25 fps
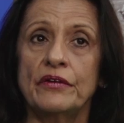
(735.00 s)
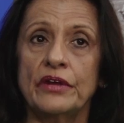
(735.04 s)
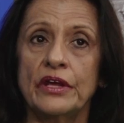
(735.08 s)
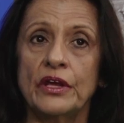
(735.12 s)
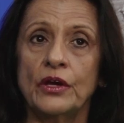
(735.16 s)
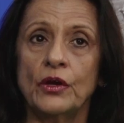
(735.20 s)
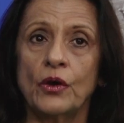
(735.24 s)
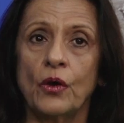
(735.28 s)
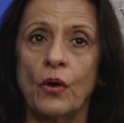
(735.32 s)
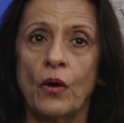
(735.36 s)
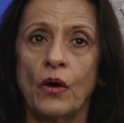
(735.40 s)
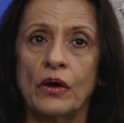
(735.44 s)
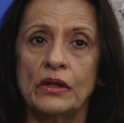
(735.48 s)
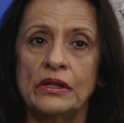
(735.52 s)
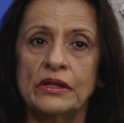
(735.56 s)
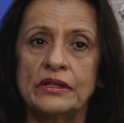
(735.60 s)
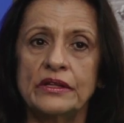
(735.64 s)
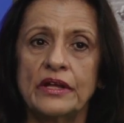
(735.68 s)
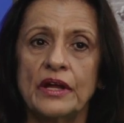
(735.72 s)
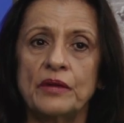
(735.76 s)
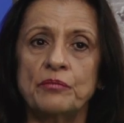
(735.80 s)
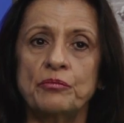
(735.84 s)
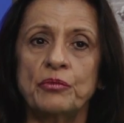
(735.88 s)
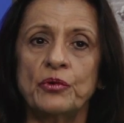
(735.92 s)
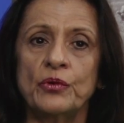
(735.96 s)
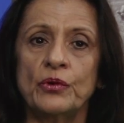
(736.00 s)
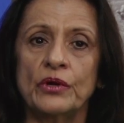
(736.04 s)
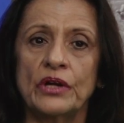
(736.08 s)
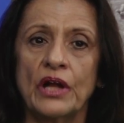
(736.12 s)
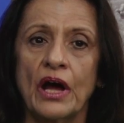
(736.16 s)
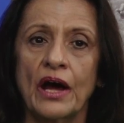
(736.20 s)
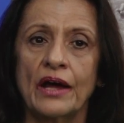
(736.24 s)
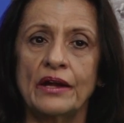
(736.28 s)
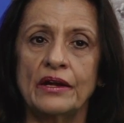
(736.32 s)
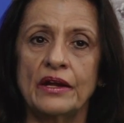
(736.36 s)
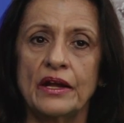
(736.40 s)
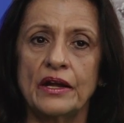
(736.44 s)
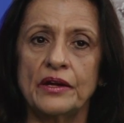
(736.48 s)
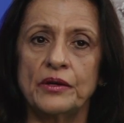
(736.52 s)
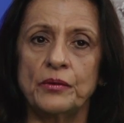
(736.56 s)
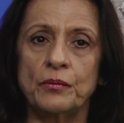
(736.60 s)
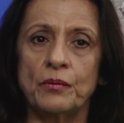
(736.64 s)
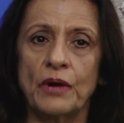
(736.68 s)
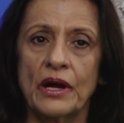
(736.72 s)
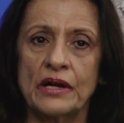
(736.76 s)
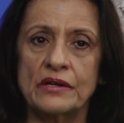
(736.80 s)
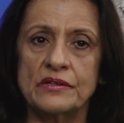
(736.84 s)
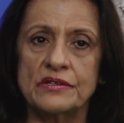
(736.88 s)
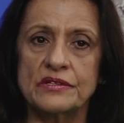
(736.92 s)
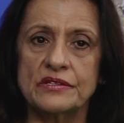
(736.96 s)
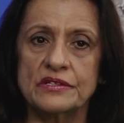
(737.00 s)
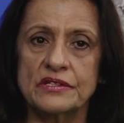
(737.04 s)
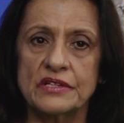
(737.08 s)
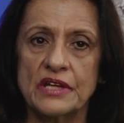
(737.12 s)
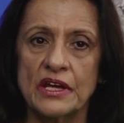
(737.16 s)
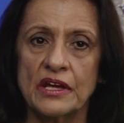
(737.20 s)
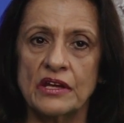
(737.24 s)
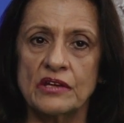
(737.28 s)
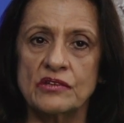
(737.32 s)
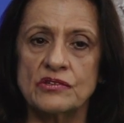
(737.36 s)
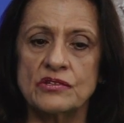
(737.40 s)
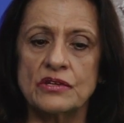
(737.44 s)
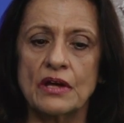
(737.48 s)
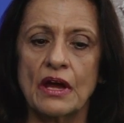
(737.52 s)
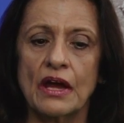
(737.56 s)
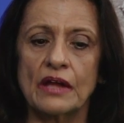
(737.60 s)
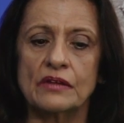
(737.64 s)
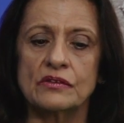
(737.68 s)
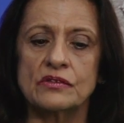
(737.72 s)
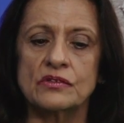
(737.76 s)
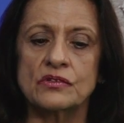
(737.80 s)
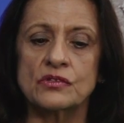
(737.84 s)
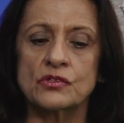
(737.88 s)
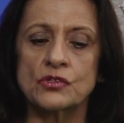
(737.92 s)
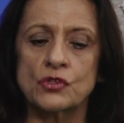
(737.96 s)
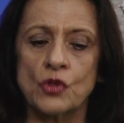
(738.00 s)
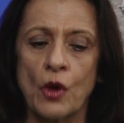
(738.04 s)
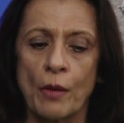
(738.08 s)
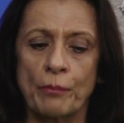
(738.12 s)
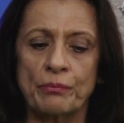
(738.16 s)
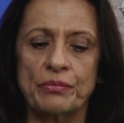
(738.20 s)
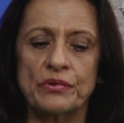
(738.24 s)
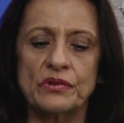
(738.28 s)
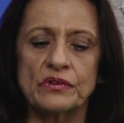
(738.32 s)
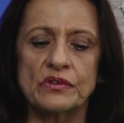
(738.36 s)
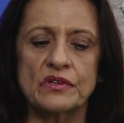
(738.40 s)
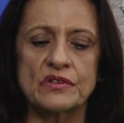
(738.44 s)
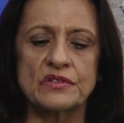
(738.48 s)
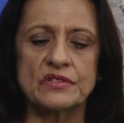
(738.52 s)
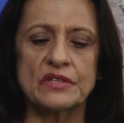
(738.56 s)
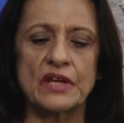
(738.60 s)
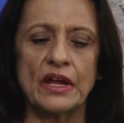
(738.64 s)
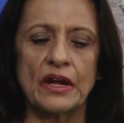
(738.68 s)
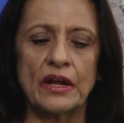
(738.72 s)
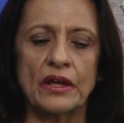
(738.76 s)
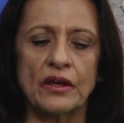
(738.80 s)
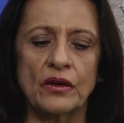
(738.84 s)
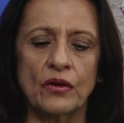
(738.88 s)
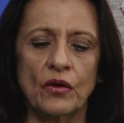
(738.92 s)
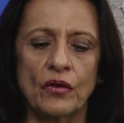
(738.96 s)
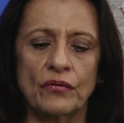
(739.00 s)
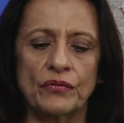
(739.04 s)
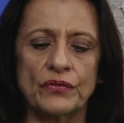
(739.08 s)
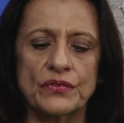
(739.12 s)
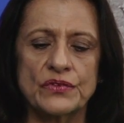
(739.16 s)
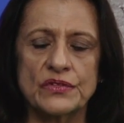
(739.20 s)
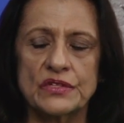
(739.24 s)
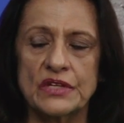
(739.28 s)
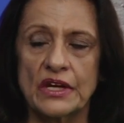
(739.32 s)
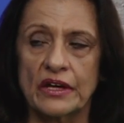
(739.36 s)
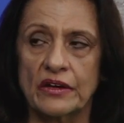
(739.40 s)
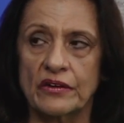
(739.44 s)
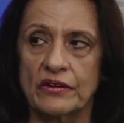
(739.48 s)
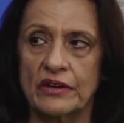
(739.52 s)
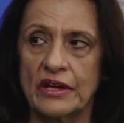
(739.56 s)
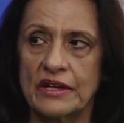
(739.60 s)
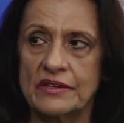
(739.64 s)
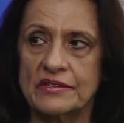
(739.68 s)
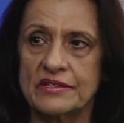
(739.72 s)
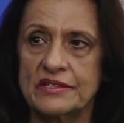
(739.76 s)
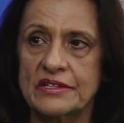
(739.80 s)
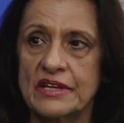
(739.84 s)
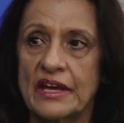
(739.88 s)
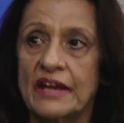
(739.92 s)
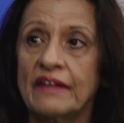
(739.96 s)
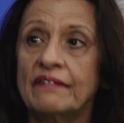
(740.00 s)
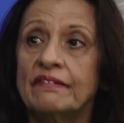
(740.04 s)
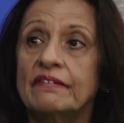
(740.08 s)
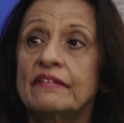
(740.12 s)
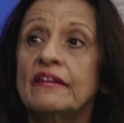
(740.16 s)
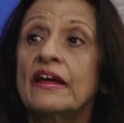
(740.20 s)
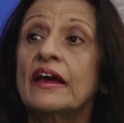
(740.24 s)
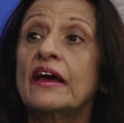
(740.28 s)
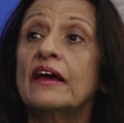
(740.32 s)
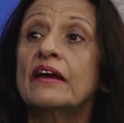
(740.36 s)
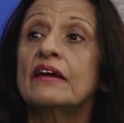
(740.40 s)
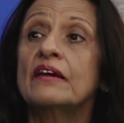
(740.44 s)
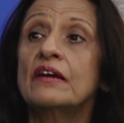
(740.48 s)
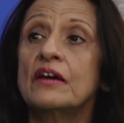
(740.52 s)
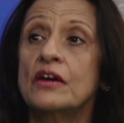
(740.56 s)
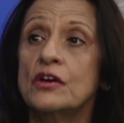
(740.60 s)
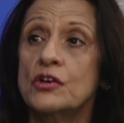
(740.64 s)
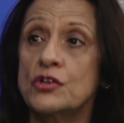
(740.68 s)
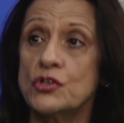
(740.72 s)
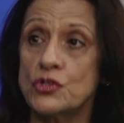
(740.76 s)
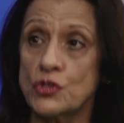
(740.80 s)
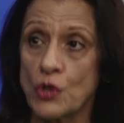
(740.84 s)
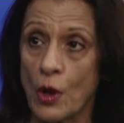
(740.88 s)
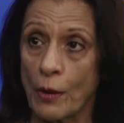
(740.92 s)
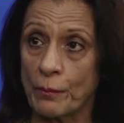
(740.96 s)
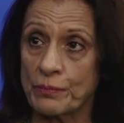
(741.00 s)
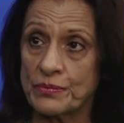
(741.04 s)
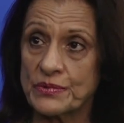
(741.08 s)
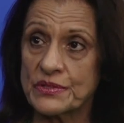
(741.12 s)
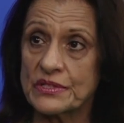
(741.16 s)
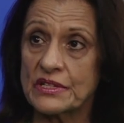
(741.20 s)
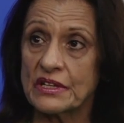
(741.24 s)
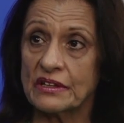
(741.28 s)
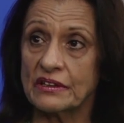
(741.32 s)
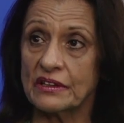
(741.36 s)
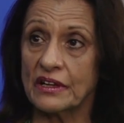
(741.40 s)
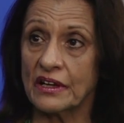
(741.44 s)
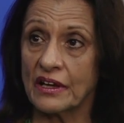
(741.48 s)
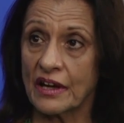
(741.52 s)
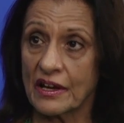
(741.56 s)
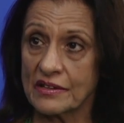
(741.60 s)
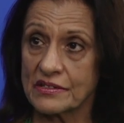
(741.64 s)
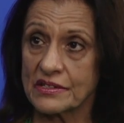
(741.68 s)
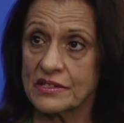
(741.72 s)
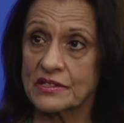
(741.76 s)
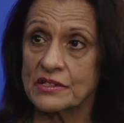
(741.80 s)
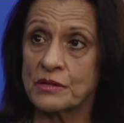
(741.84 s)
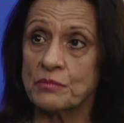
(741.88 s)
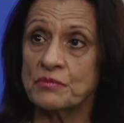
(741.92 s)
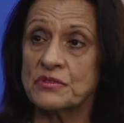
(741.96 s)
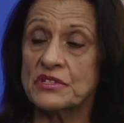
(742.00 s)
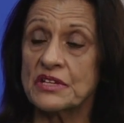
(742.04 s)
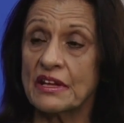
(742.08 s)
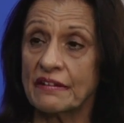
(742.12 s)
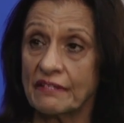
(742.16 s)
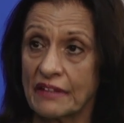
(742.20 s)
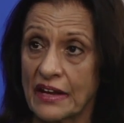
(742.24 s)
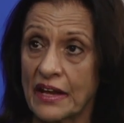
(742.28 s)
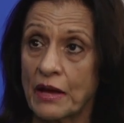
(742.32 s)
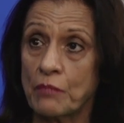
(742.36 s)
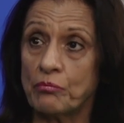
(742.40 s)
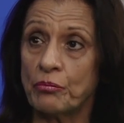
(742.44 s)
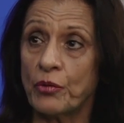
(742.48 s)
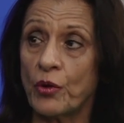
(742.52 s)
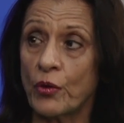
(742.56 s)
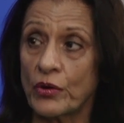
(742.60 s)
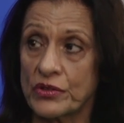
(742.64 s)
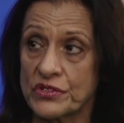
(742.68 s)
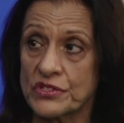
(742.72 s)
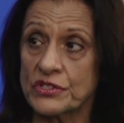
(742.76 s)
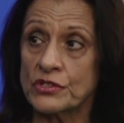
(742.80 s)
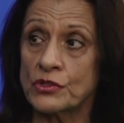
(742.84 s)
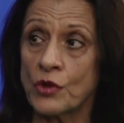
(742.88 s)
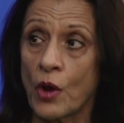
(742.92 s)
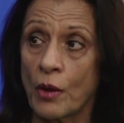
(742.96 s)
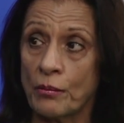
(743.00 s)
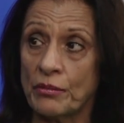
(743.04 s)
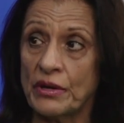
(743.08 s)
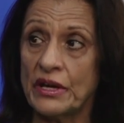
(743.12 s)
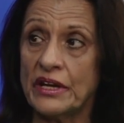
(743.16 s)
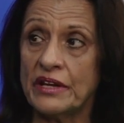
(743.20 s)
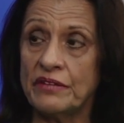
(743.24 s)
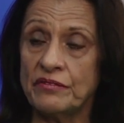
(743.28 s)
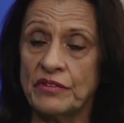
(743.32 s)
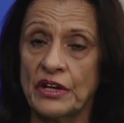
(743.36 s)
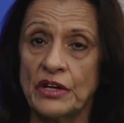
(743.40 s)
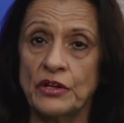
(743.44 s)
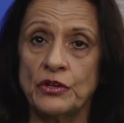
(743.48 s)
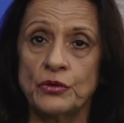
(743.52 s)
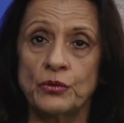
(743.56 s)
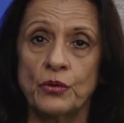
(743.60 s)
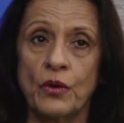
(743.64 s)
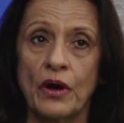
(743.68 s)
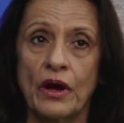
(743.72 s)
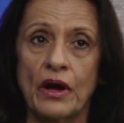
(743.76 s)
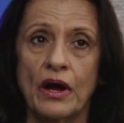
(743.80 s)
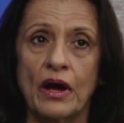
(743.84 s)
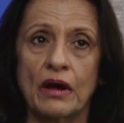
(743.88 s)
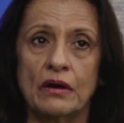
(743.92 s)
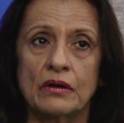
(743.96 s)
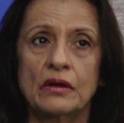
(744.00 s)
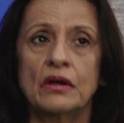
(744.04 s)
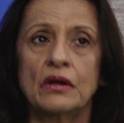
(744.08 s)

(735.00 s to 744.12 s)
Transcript: recall that Bhutan at one stage had stopped the selling of cigarettes in their shops at the customs at the airports. Normally, when you